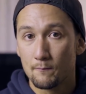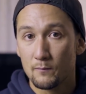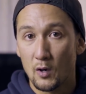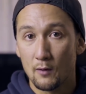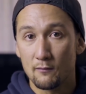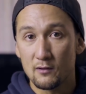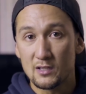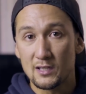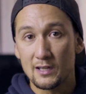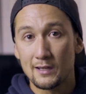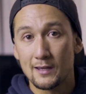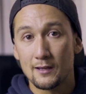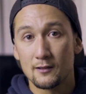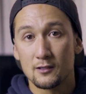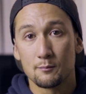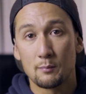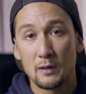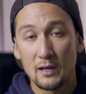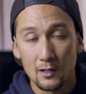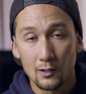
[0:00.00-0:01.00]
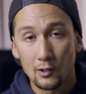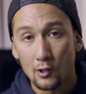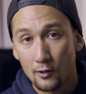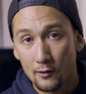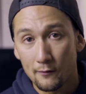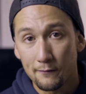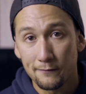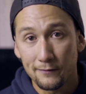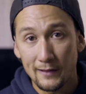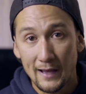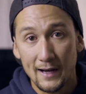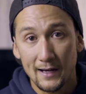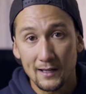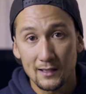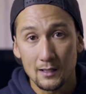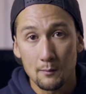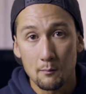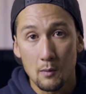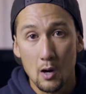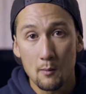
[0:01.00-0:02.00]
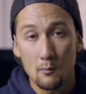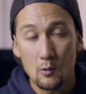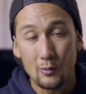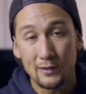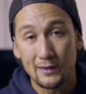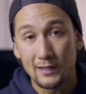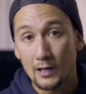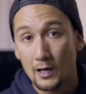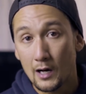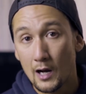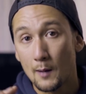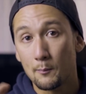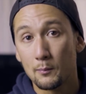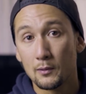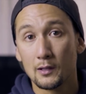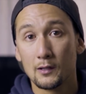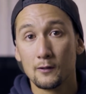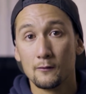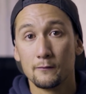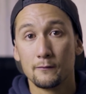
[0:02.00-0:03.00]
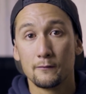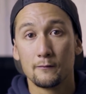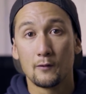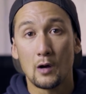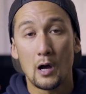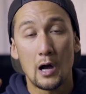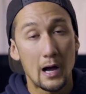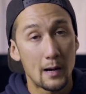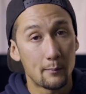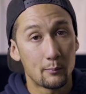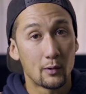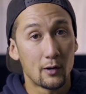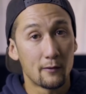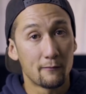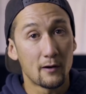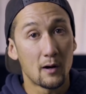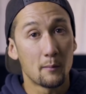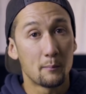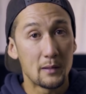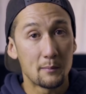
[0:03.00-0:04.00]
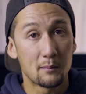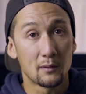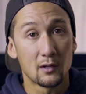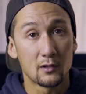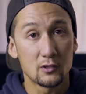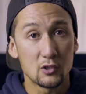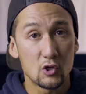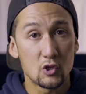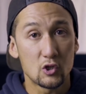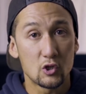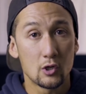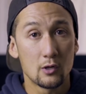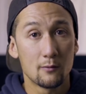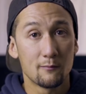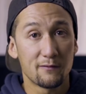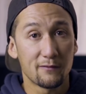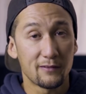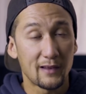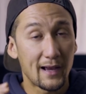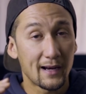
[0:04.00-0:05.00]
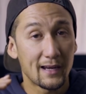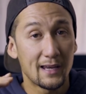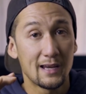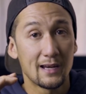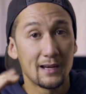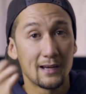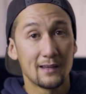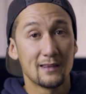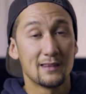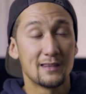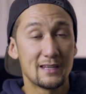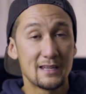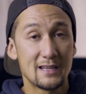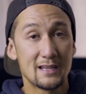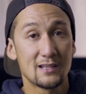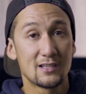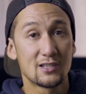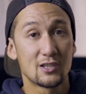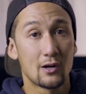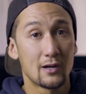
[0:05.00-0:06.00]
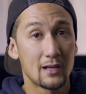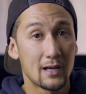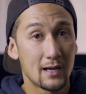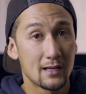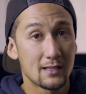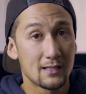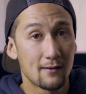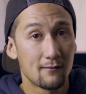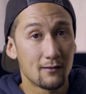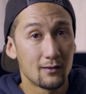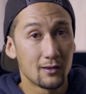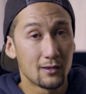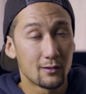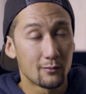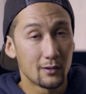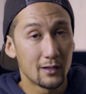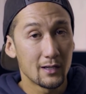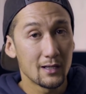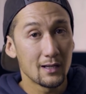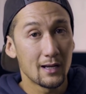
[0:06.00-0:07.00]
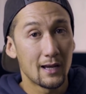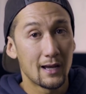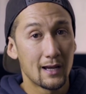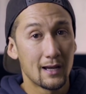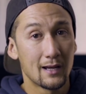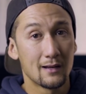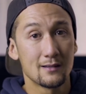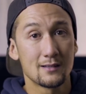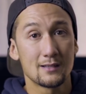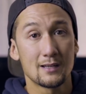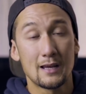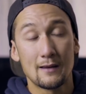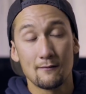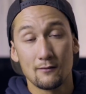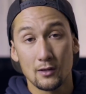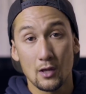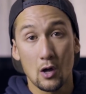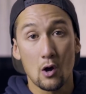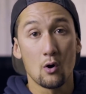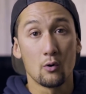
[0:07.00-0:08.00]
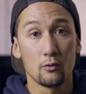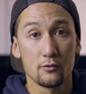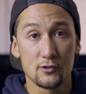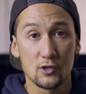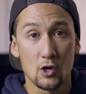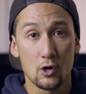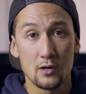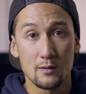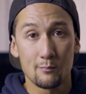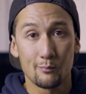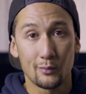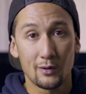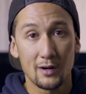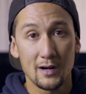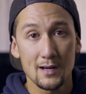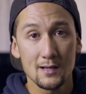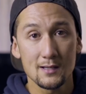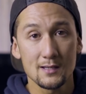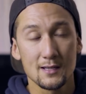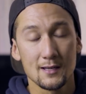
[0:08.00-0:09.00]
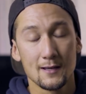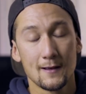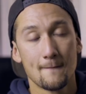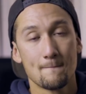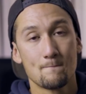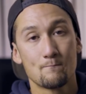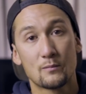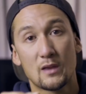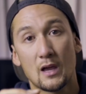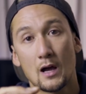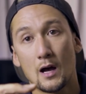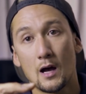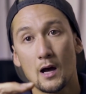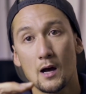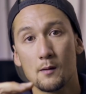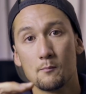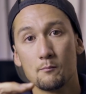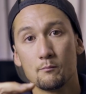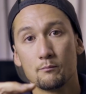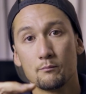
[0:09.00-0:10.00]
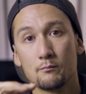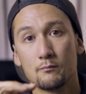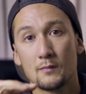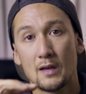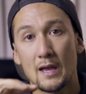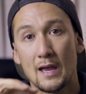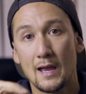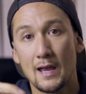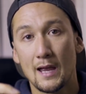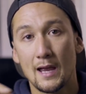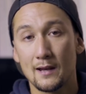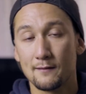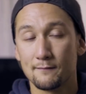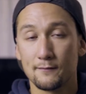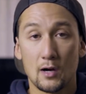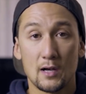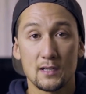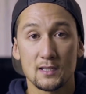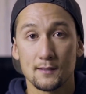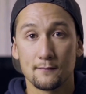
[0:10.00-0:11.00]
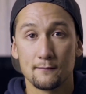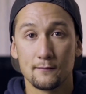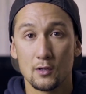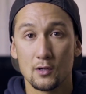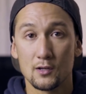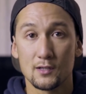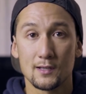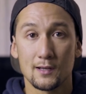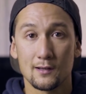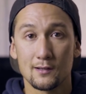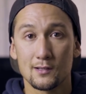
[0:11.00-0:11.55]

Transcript: Obviously, there's been a lot of flack at the moment with a couple of high profile people on YouTube flacking the Sony A7 III and even the whole Sony brand, and vice versa.